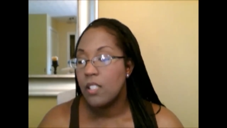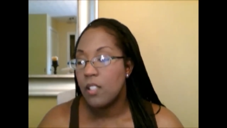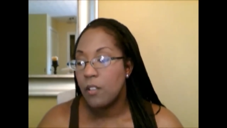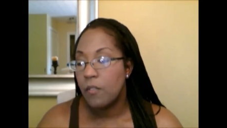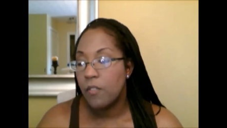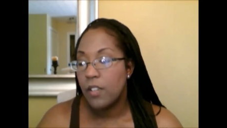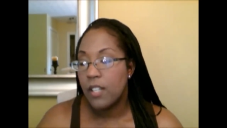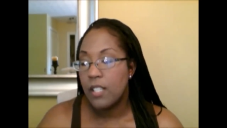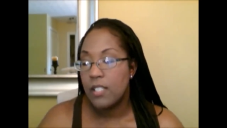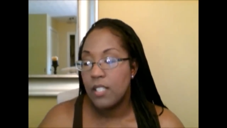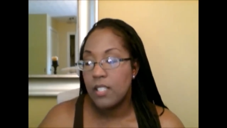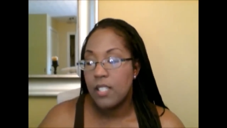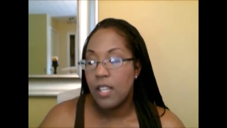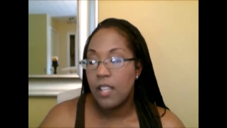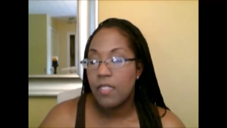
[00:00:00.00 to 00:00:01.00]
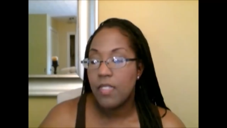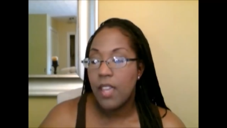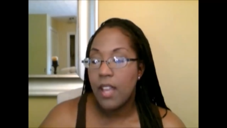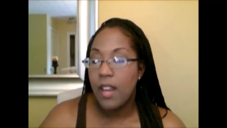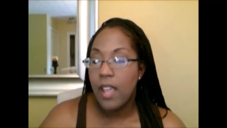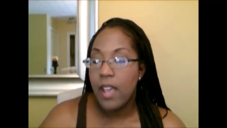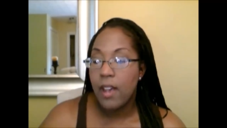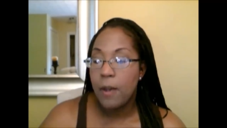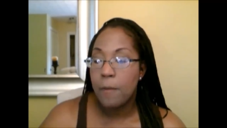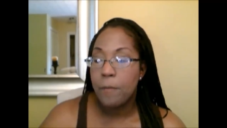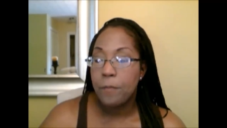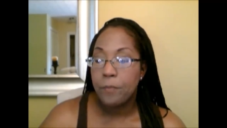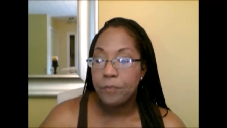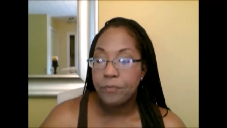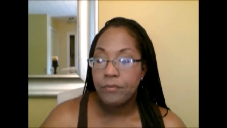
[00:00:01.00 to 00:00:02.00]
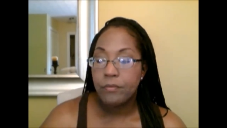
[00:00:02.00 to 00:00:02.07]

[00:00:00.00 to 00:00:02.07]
don't forget to check that out.